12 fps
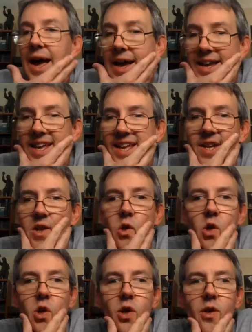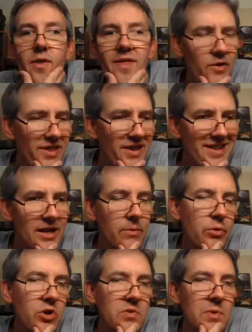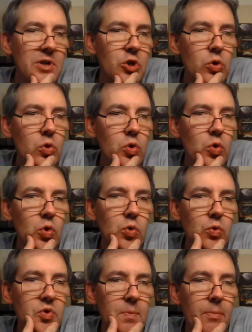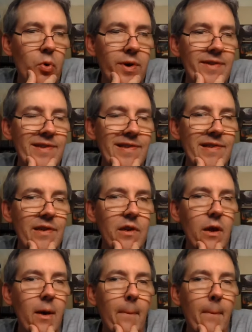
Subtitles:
And you know, this kind of brings me to some points